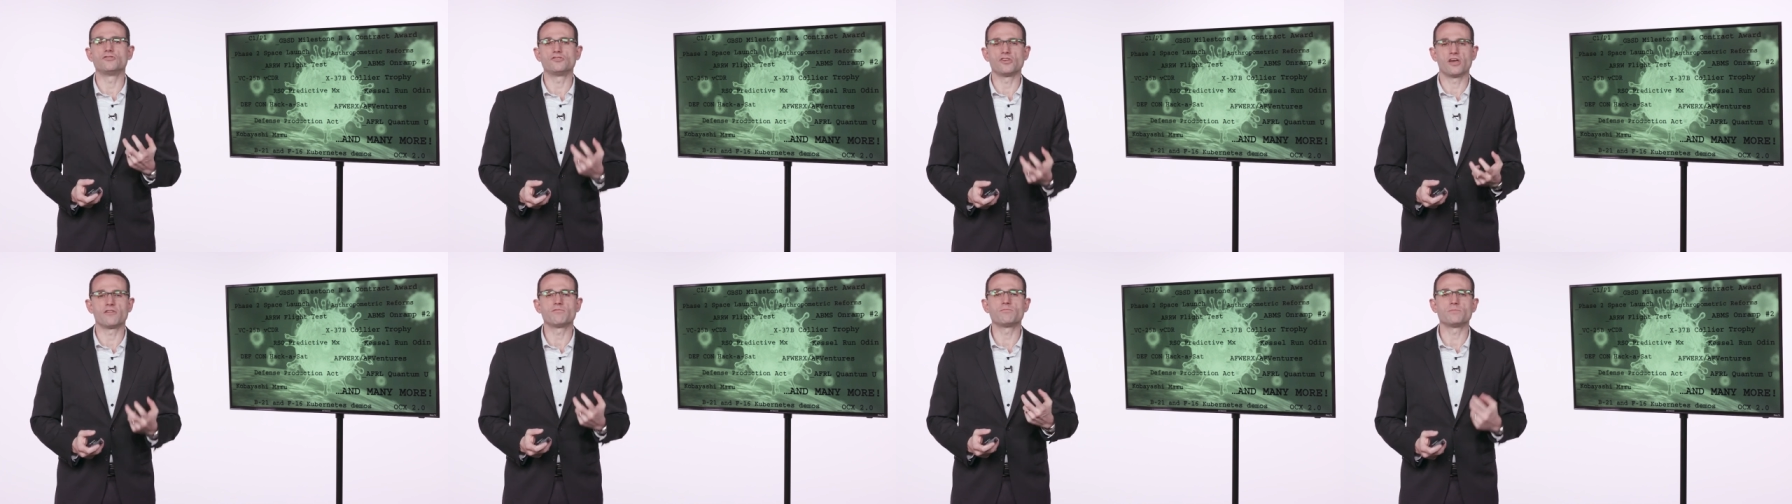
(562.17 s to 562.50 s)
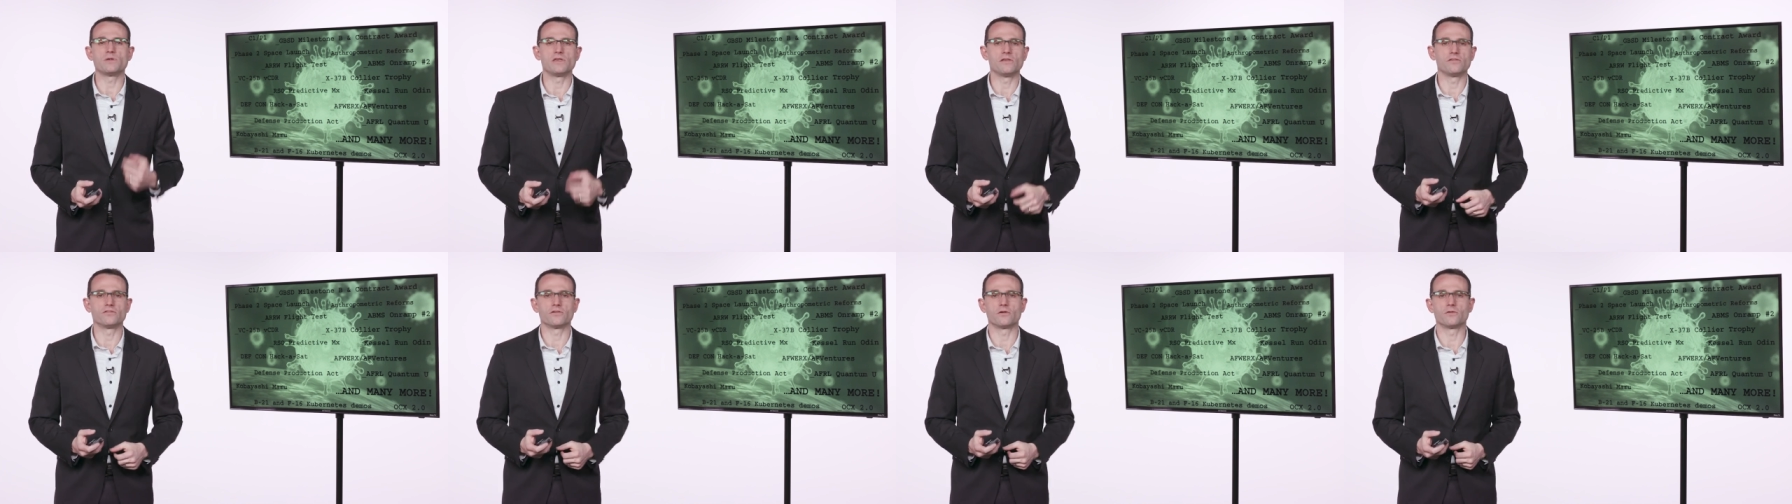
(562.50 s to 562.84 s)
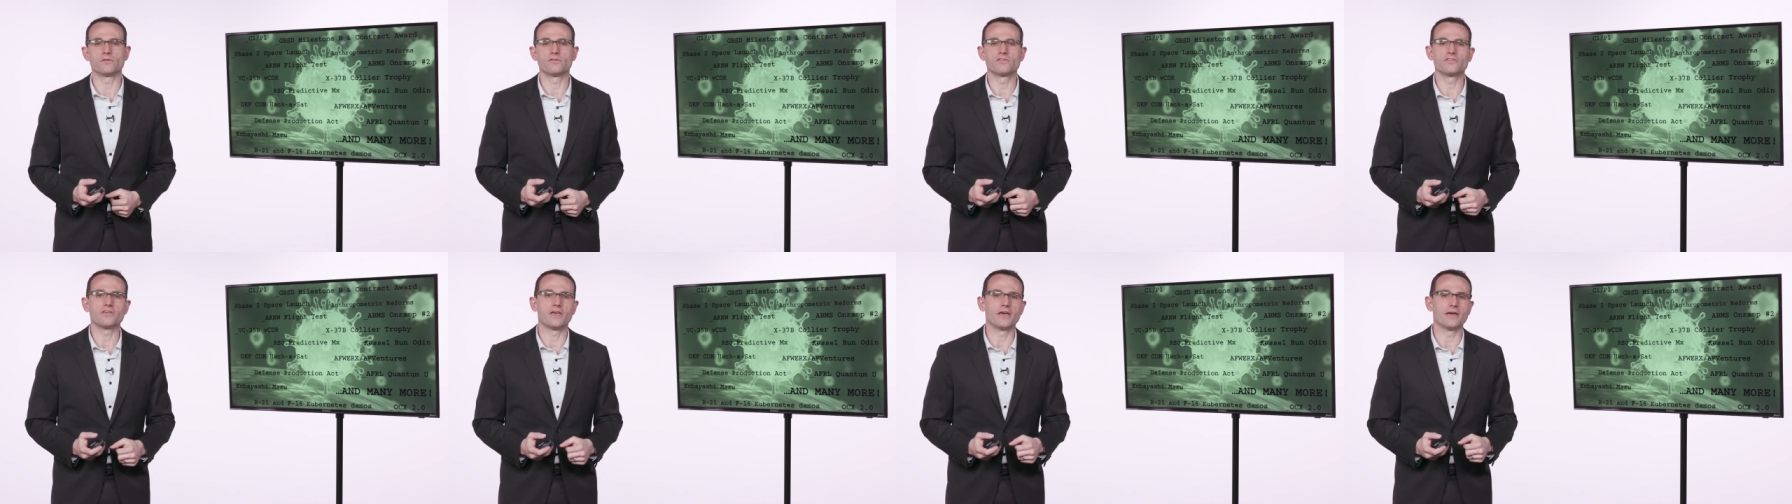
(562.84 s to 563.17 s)
Jeff
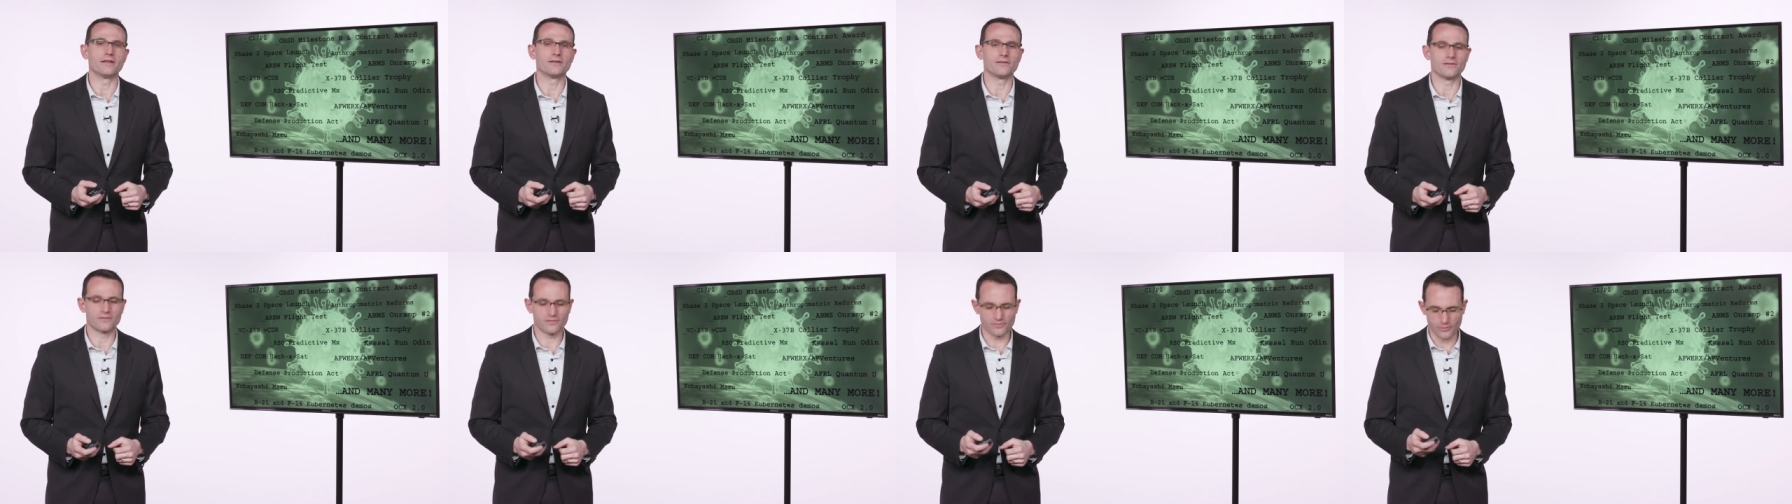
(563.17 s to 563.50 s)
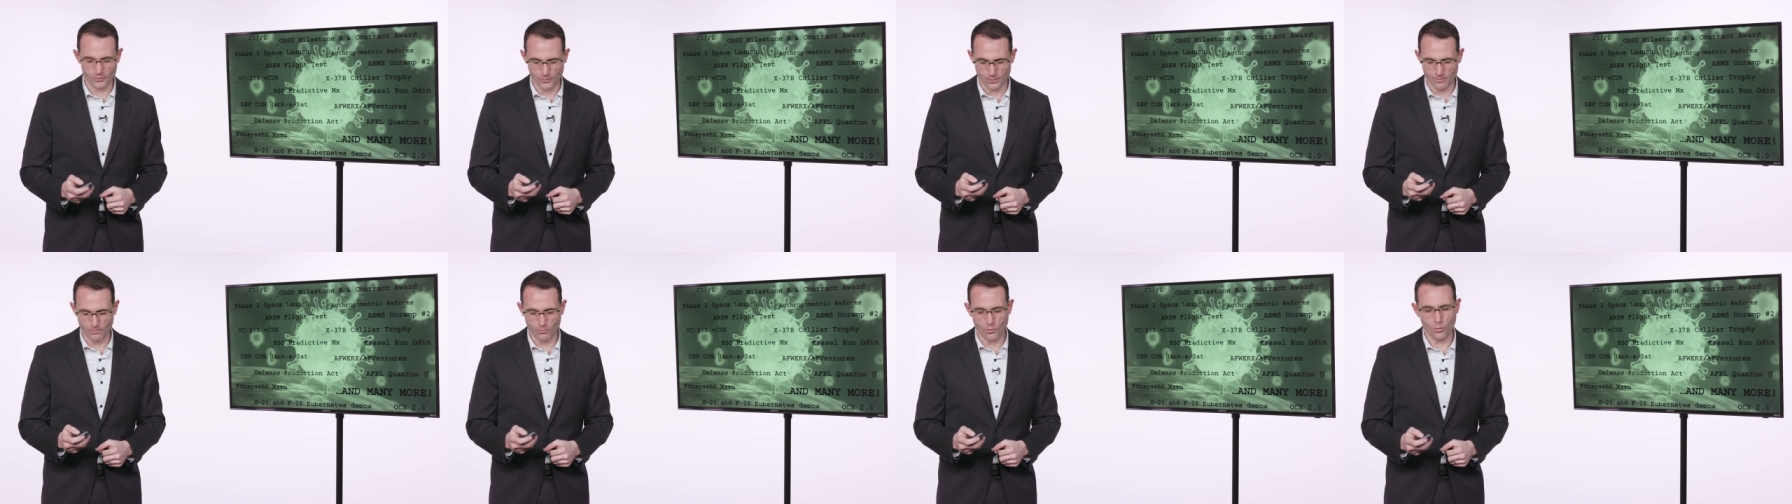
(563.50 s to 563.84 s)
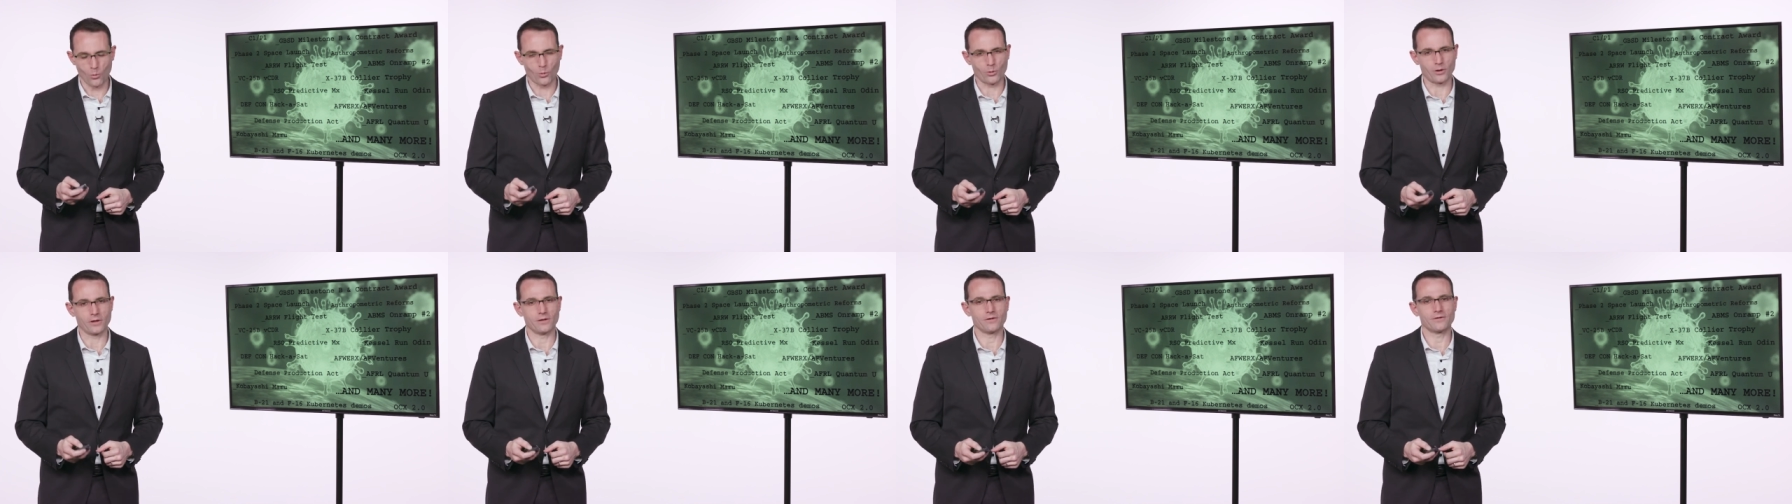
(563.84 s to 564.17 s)
Bezos said is so
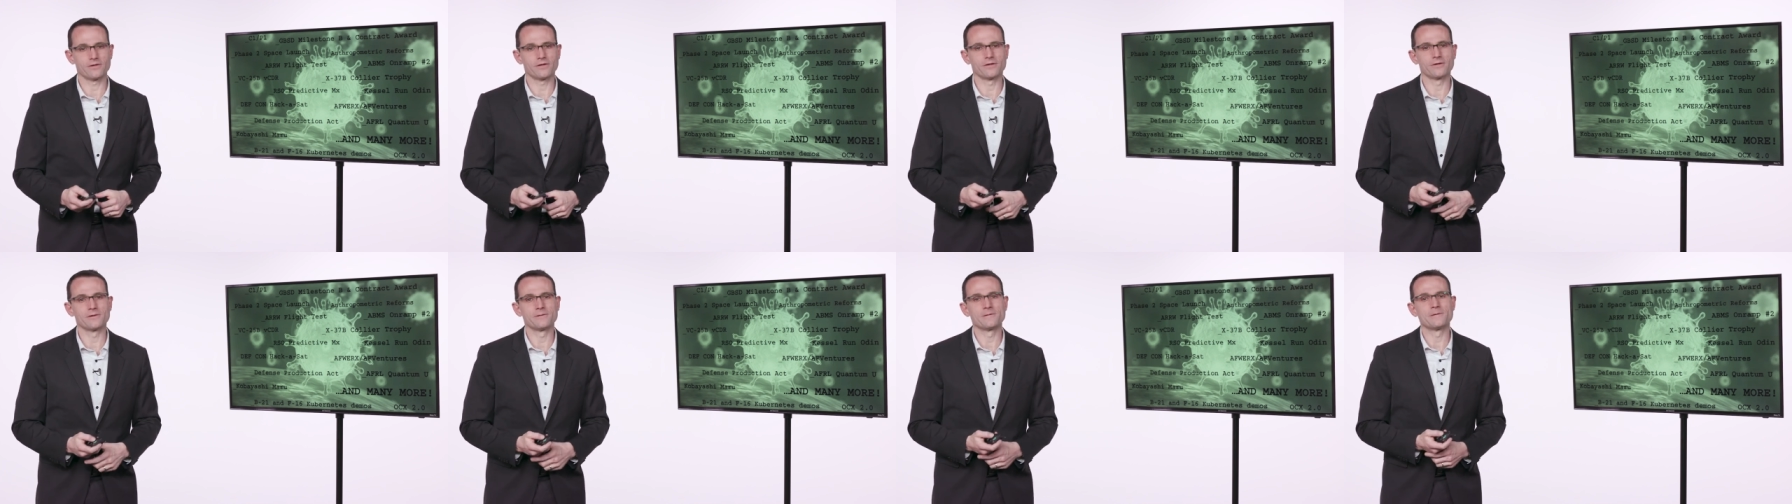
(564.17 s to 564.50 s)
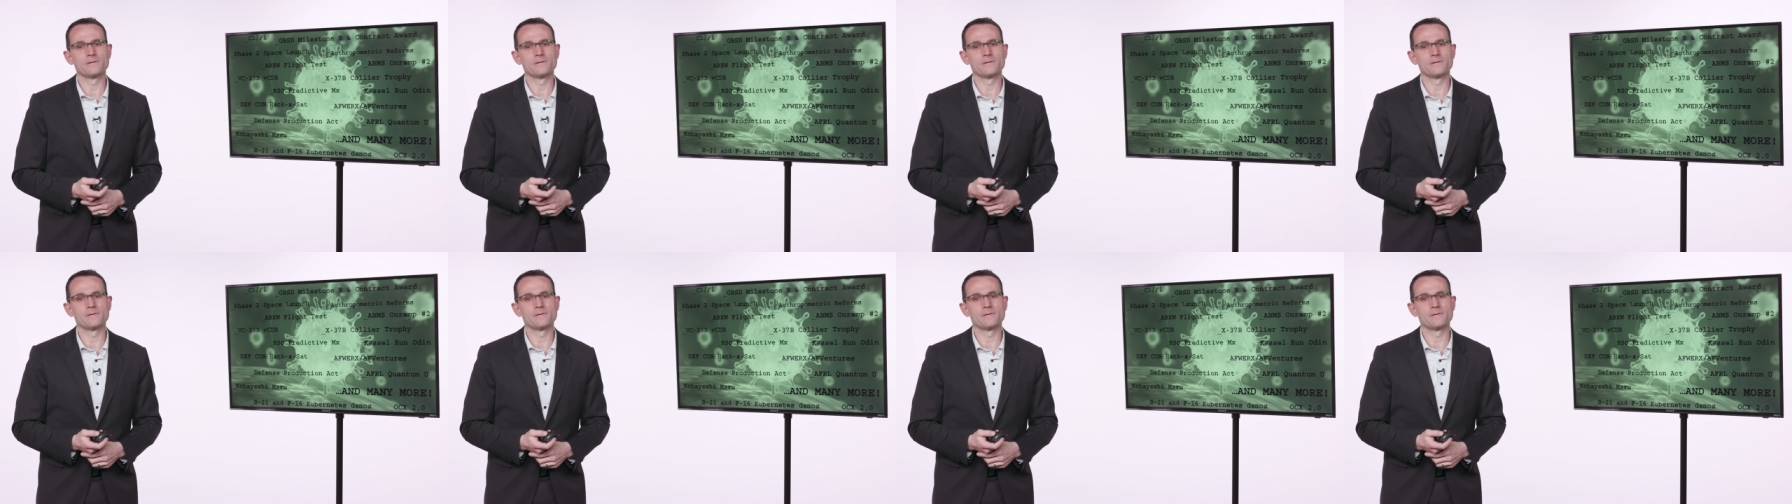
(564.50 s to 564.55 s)
important.